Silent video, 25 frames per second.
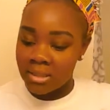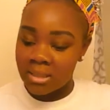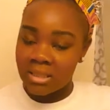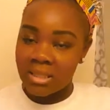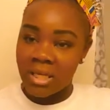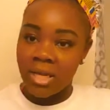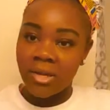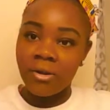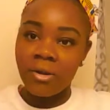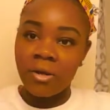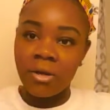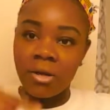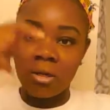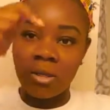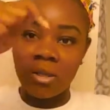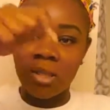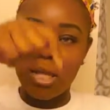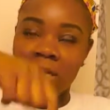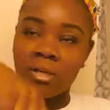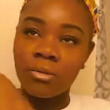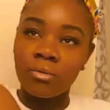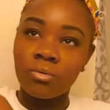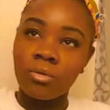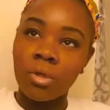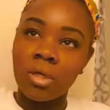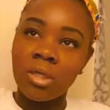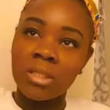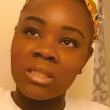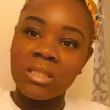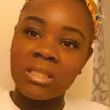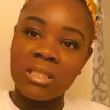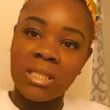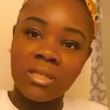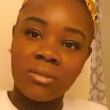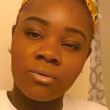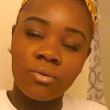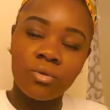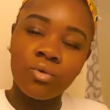
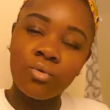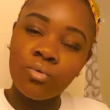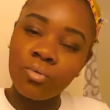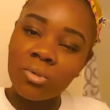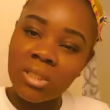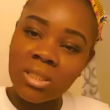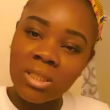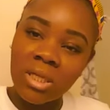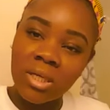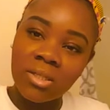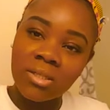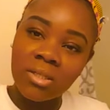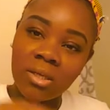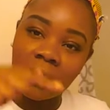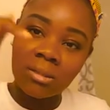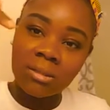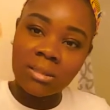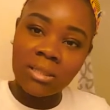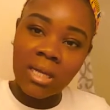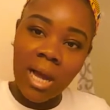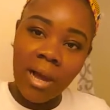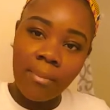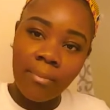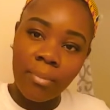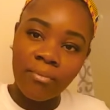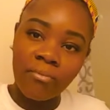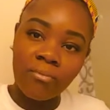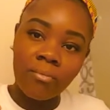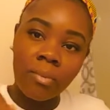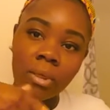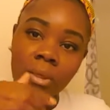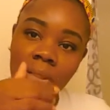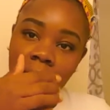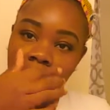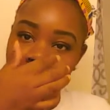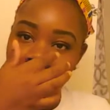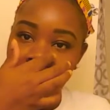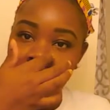two stairs on top of
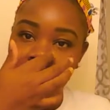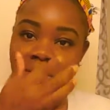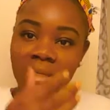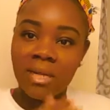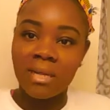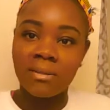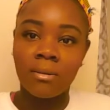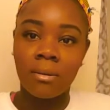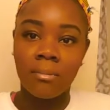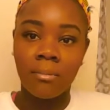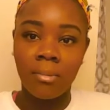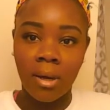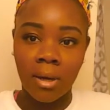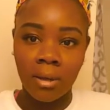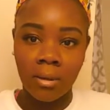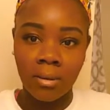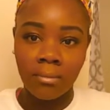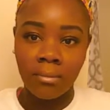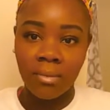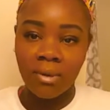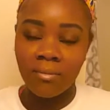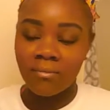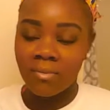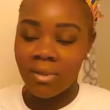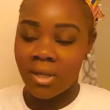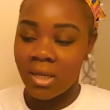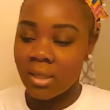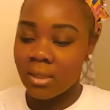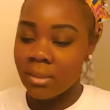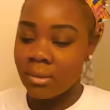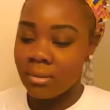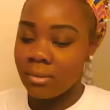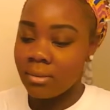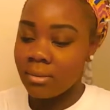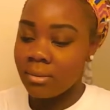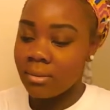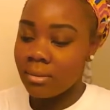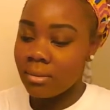me, and I was at the bottom of, like,
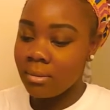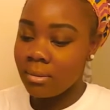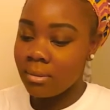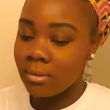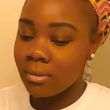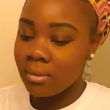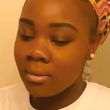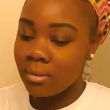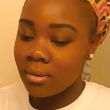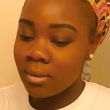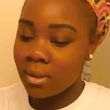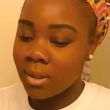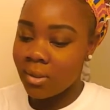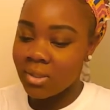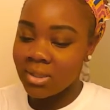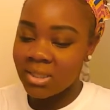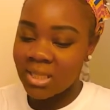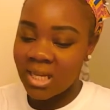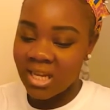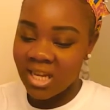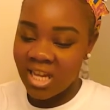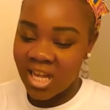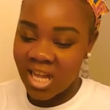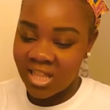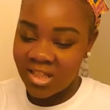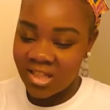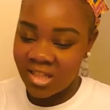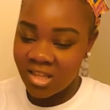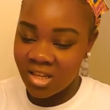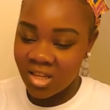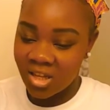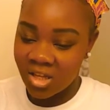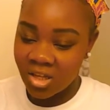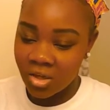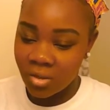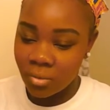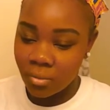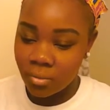I was like at
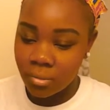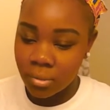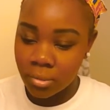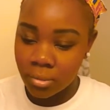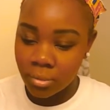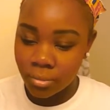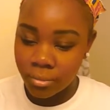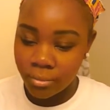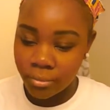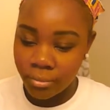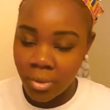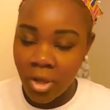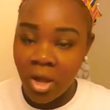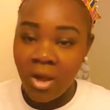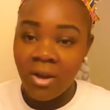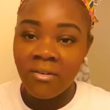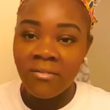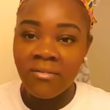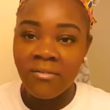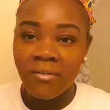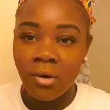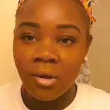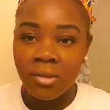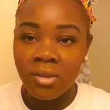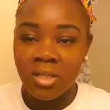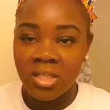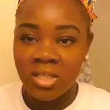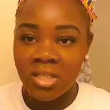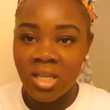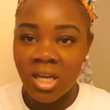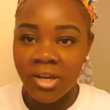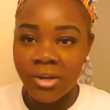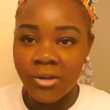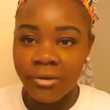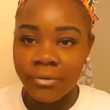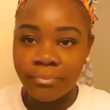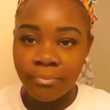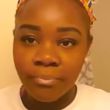the fourth
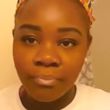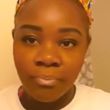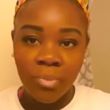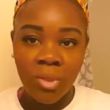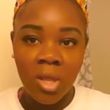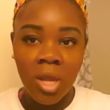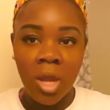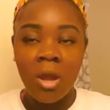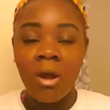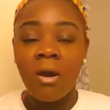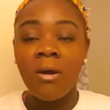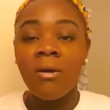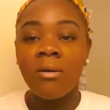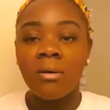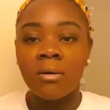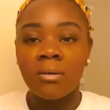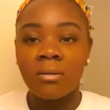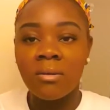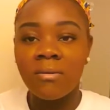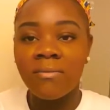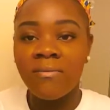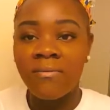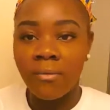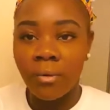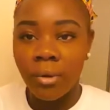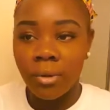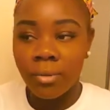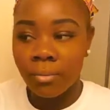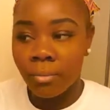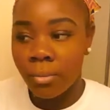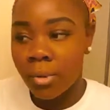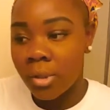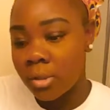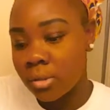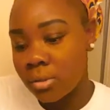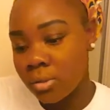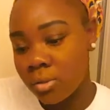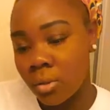stair, the fourth
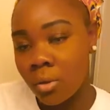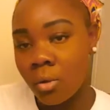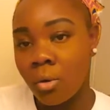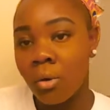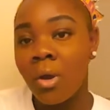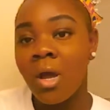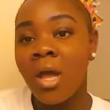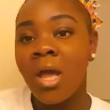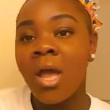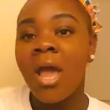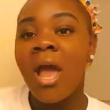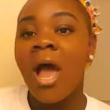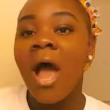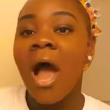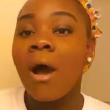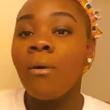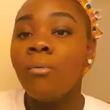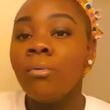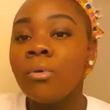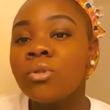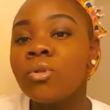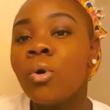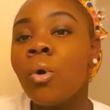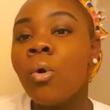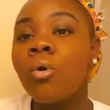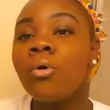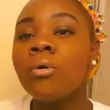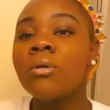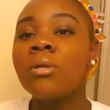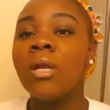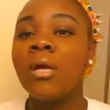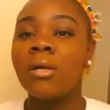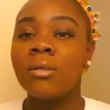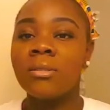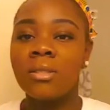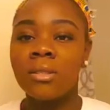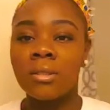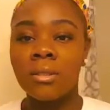one. So I was holding
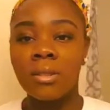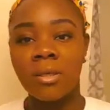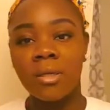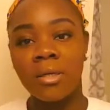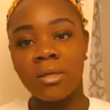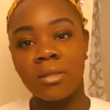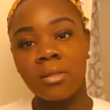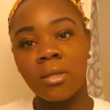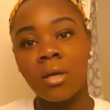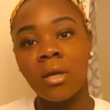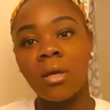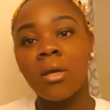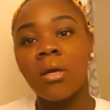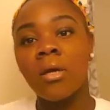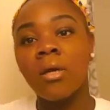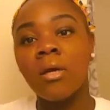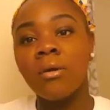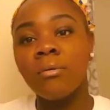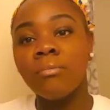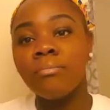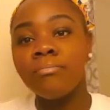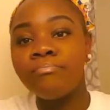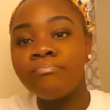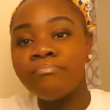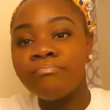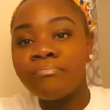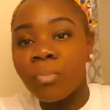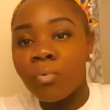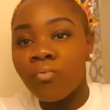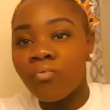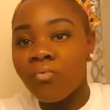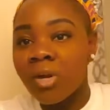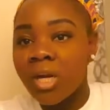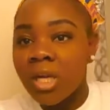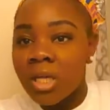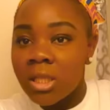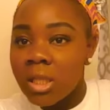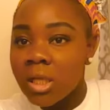on to like the
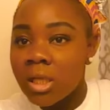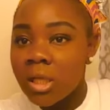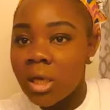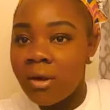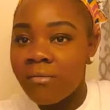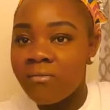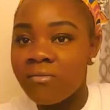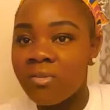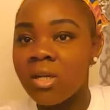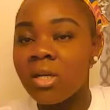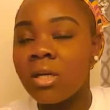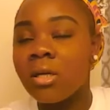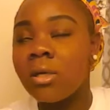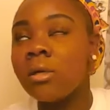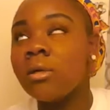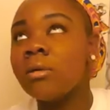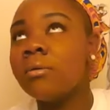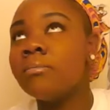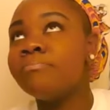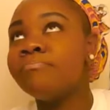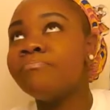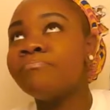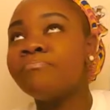railing of the